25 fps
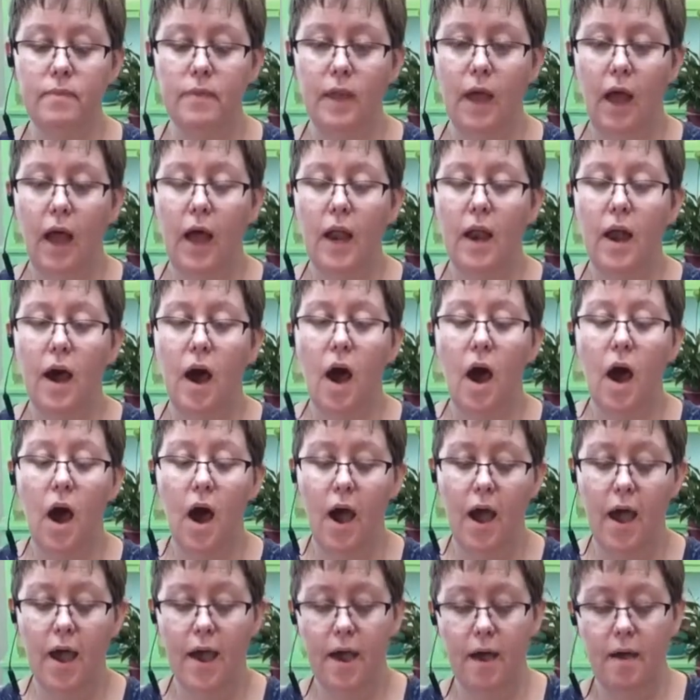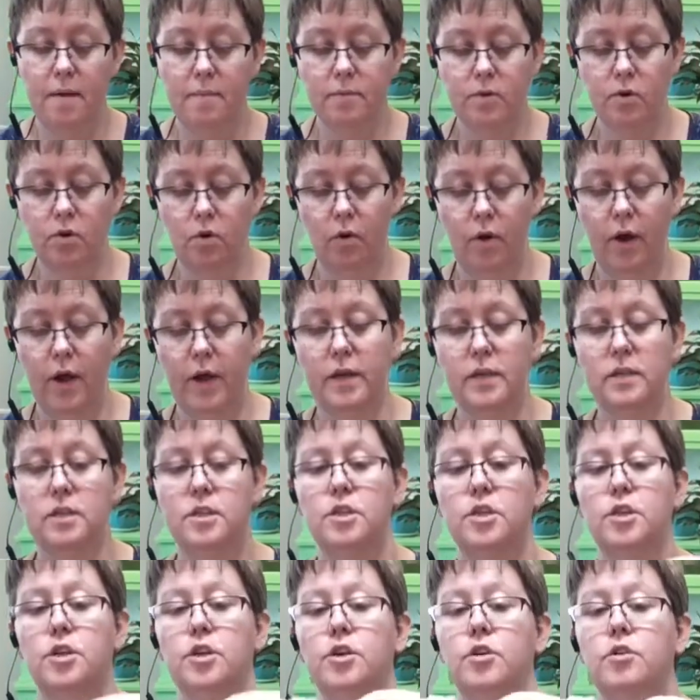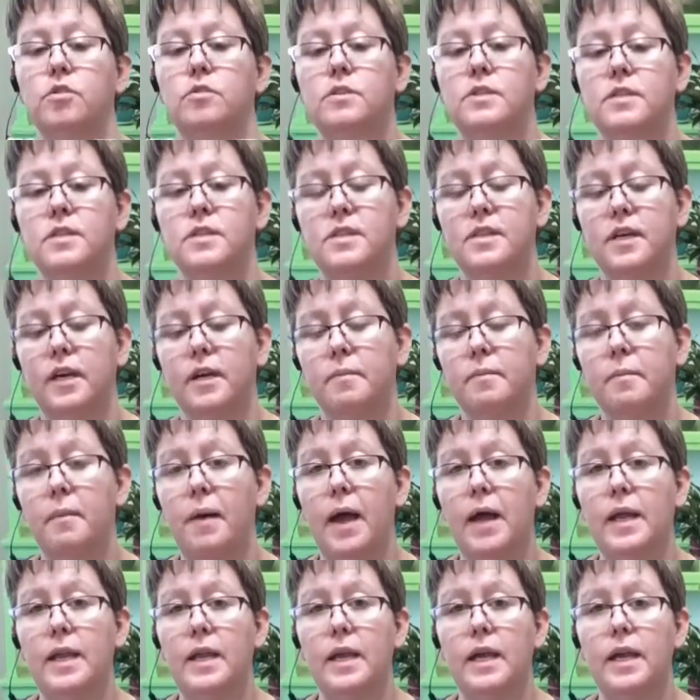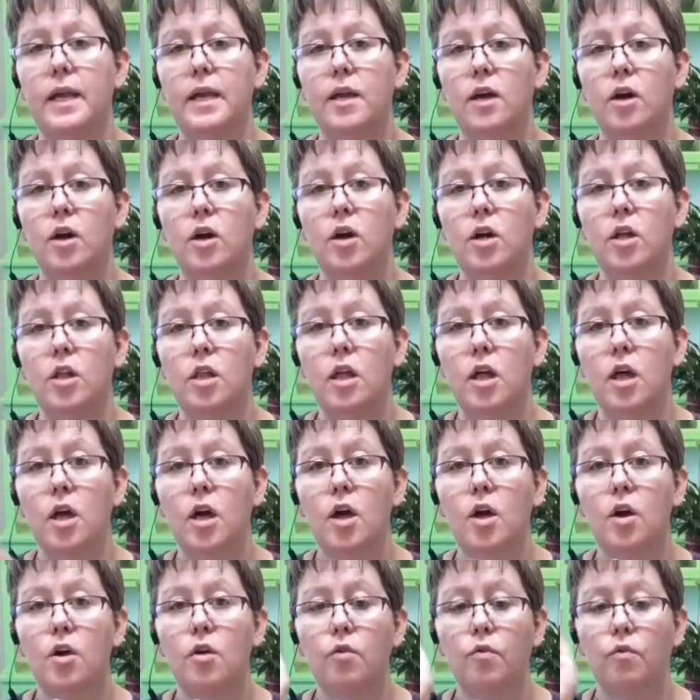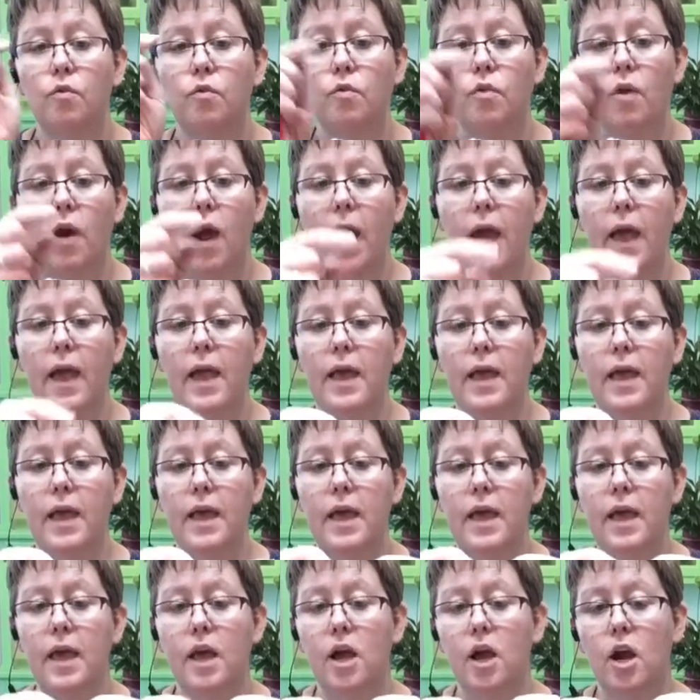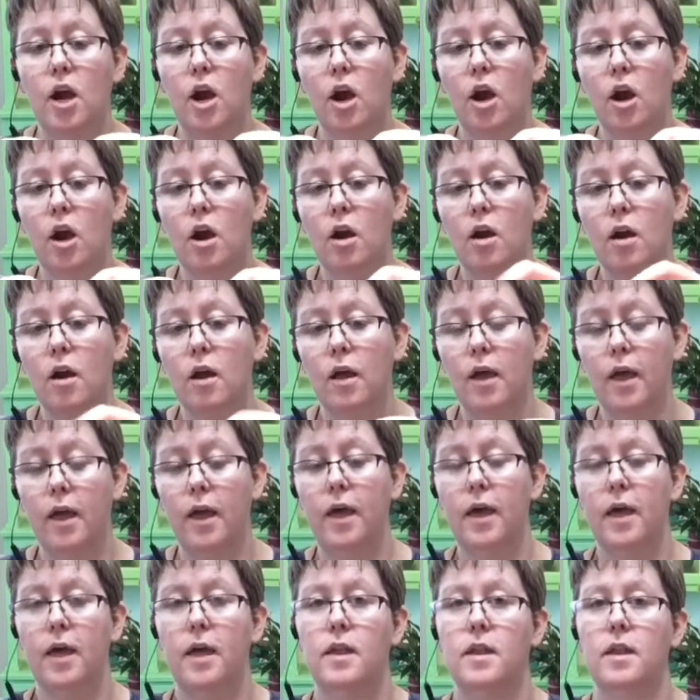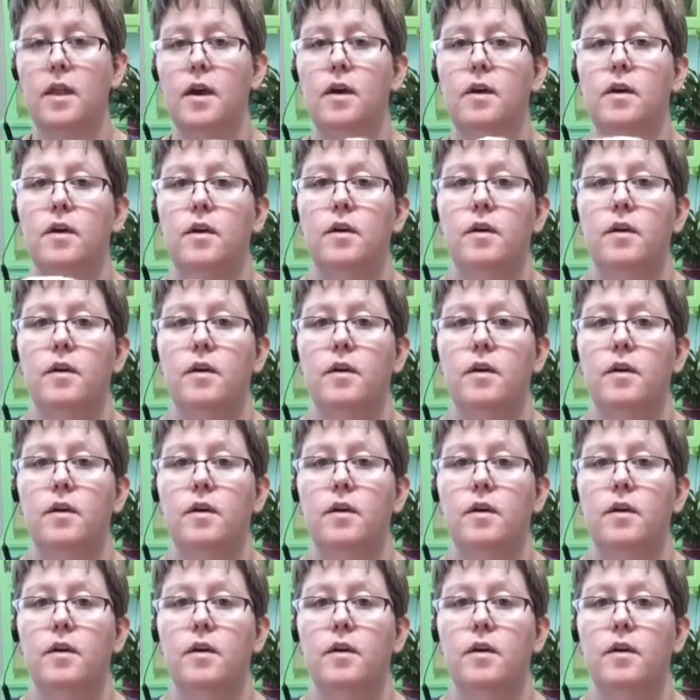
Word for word: and I am going to stick my needle right here in